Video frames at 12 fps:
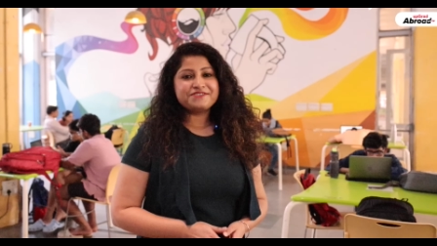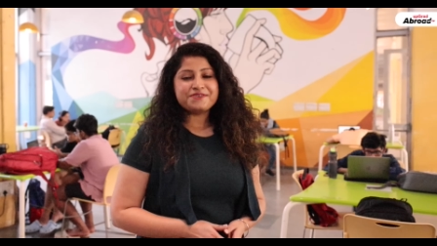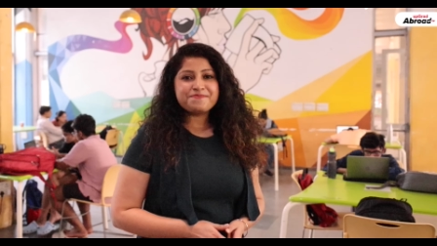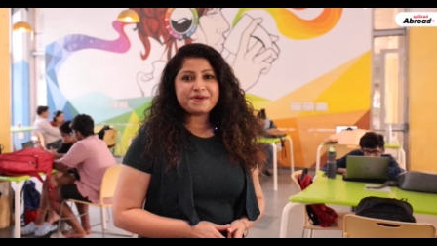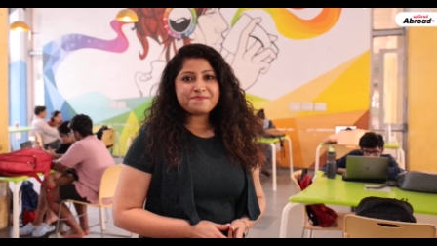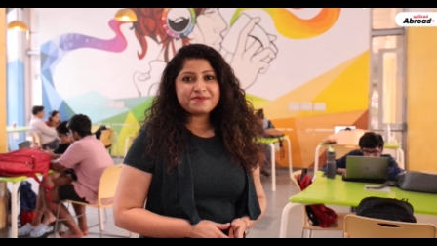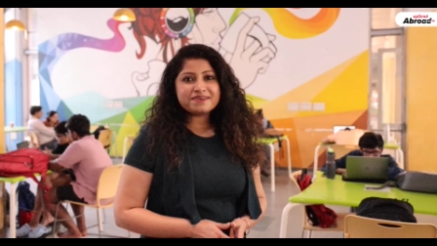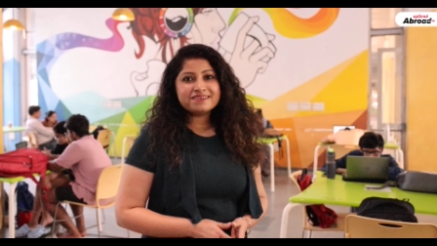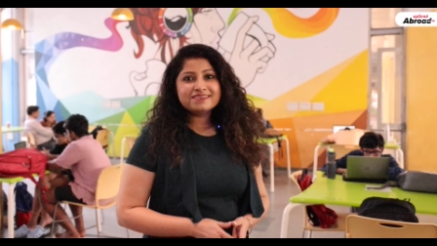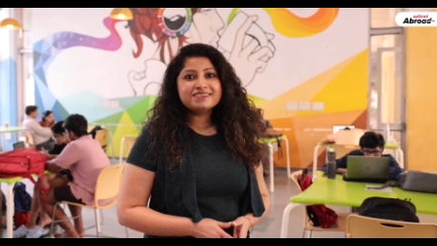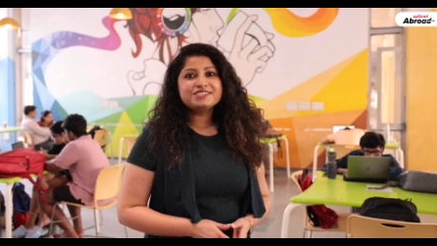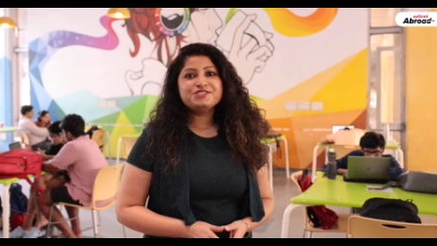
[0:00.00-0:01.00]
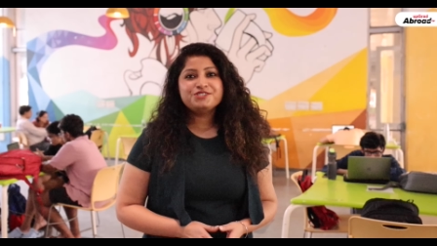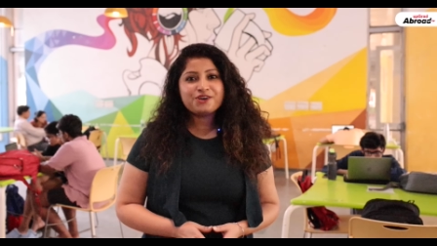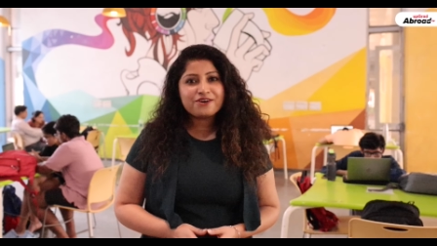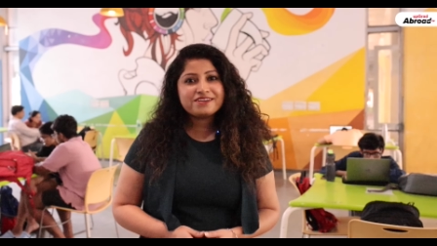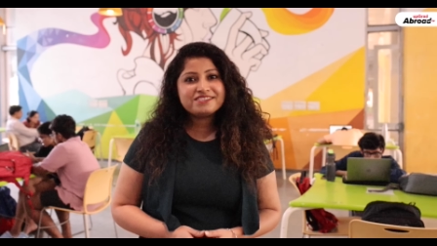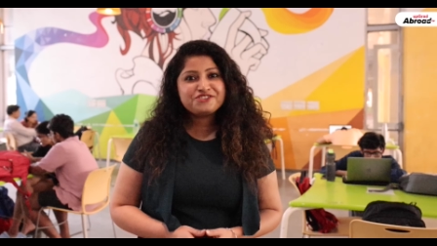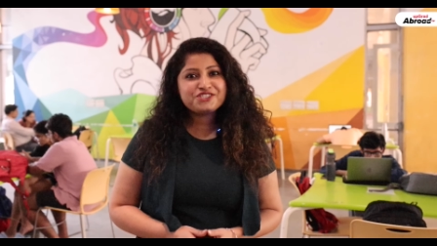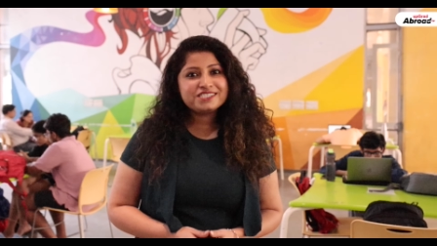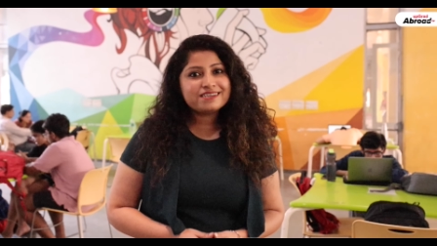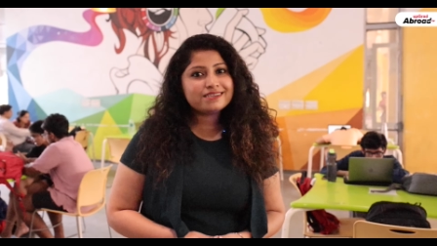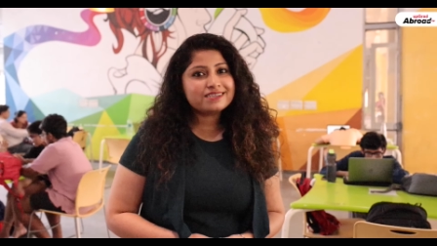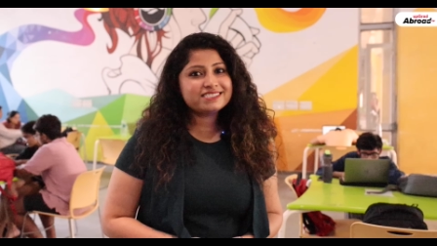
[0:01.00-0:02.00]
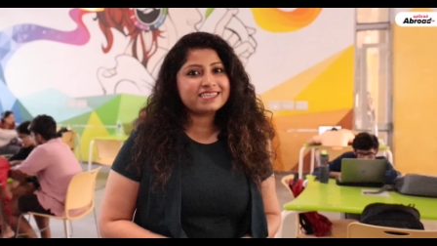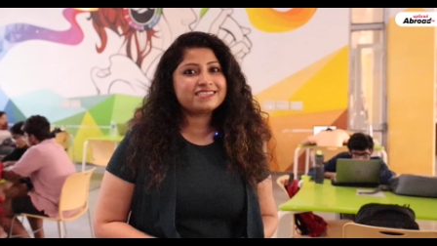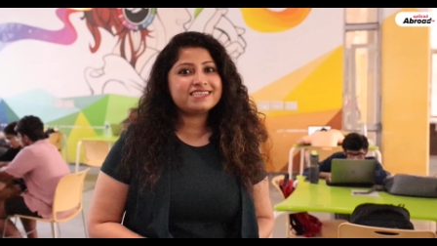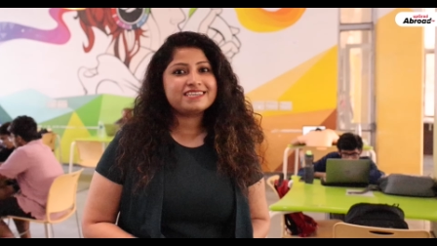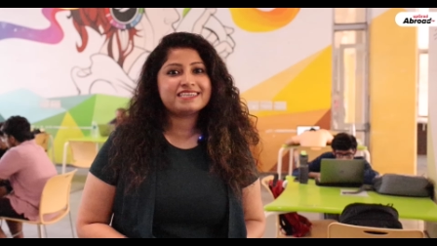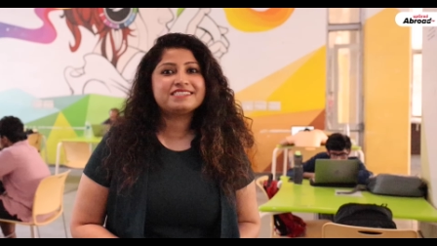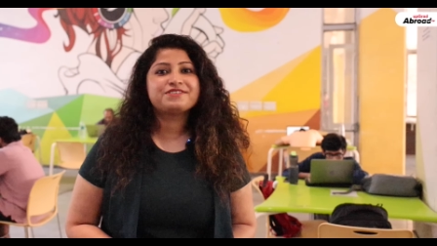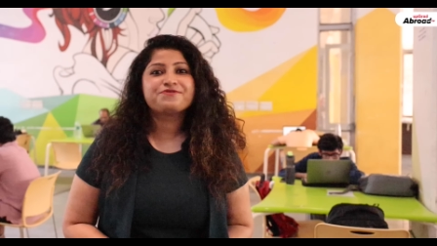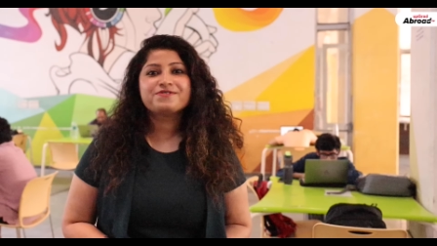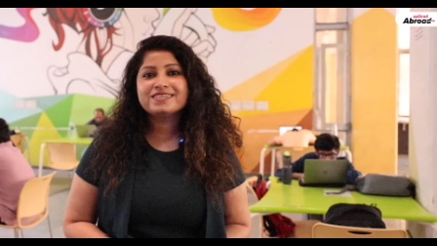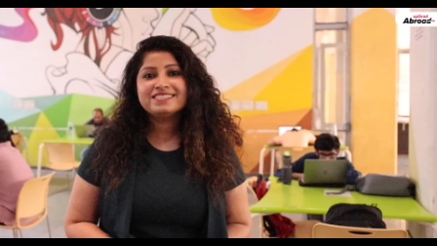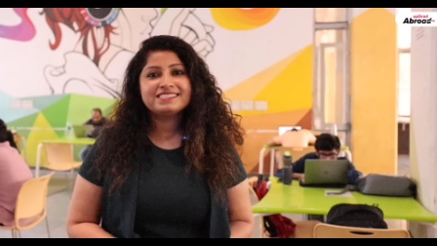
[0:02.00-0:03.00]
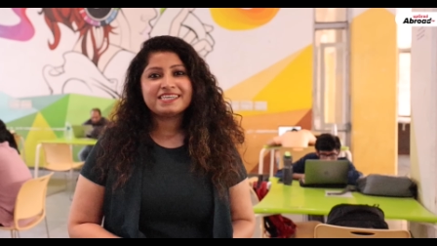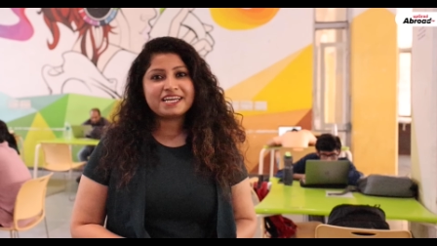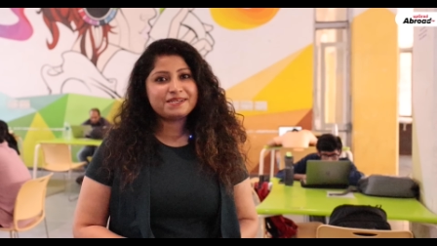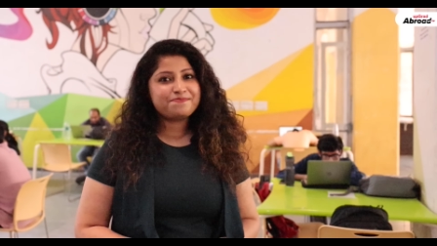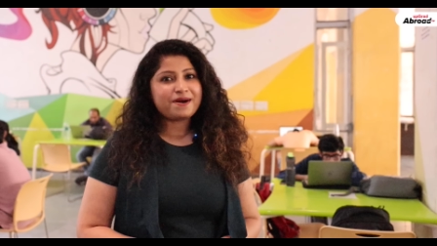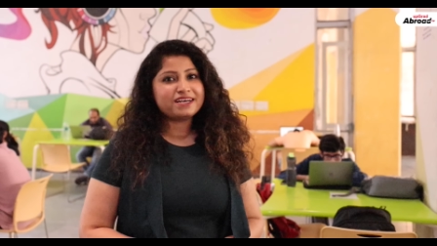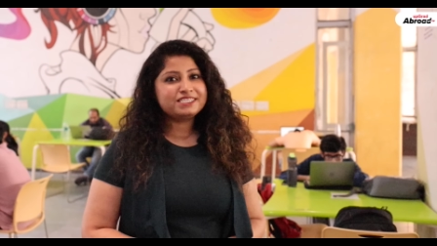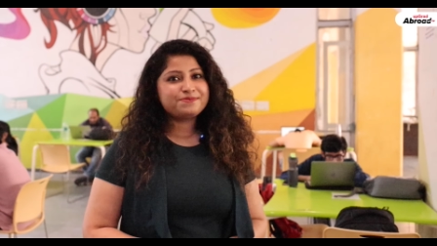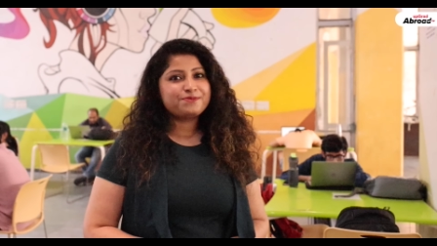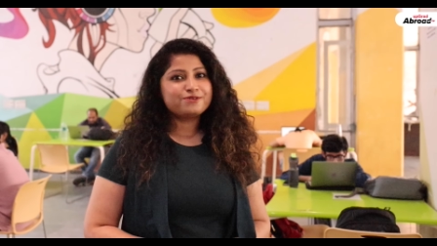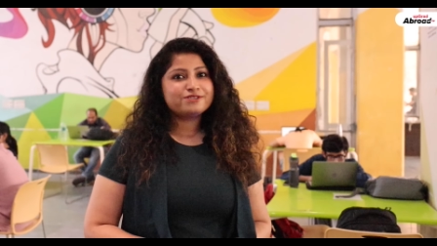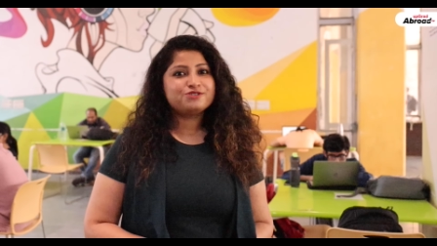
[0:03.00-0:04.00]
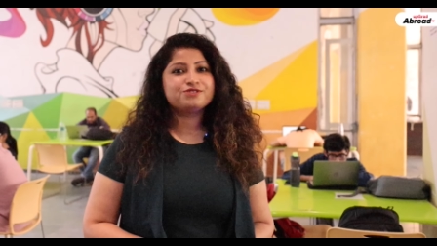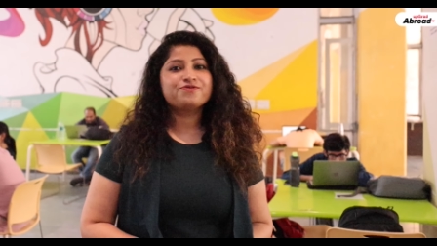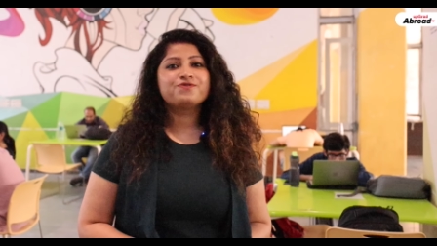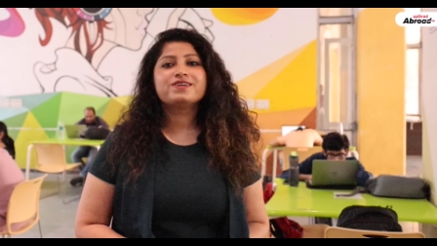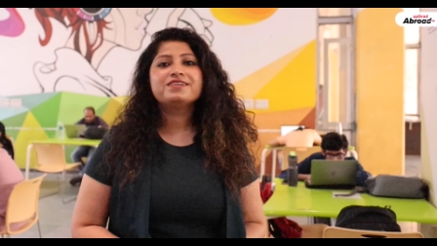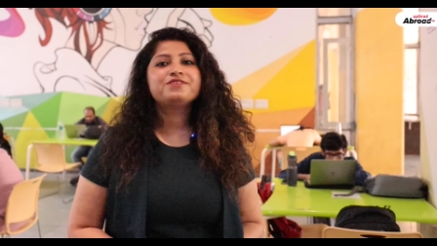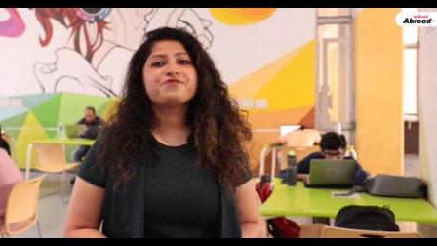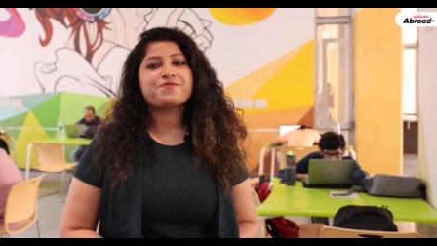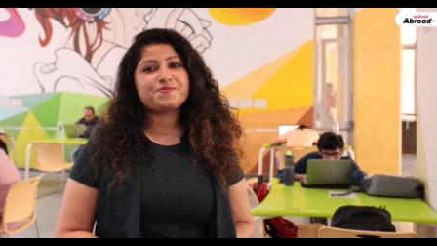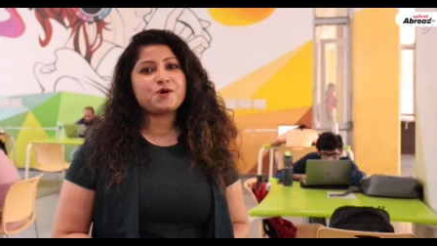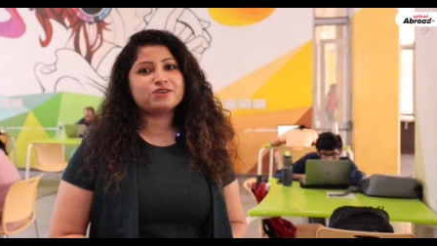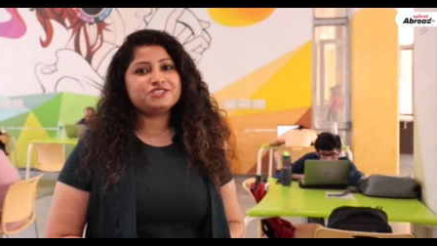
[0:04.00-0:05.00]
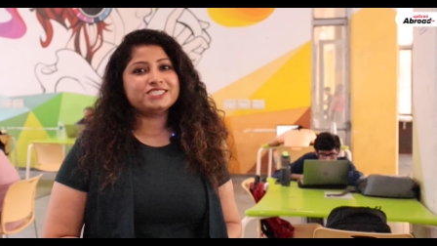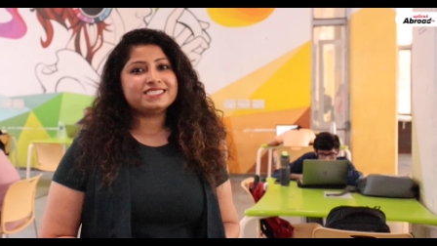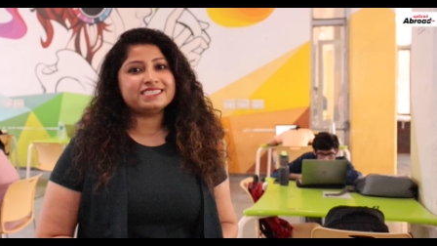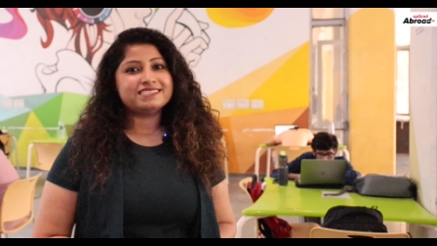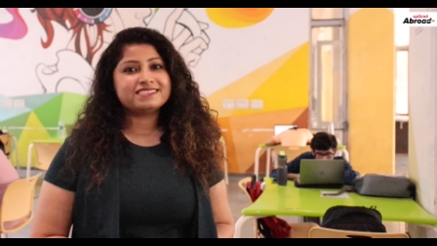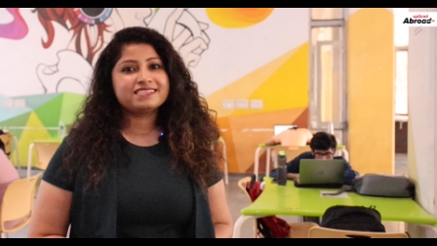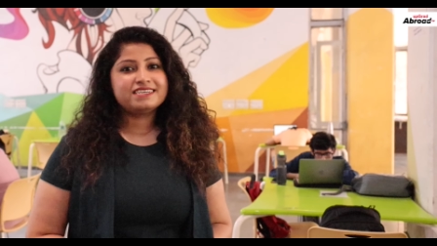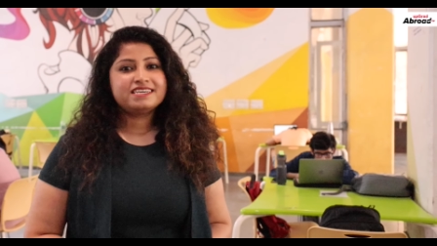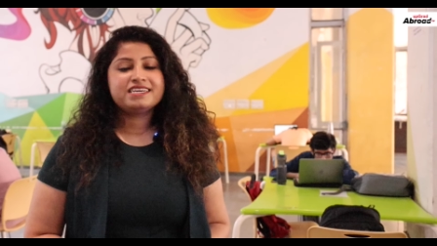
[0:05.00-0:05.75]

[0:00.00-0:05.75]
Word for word: Remember, your engineering degree is a versatile passport to the world of opportunities.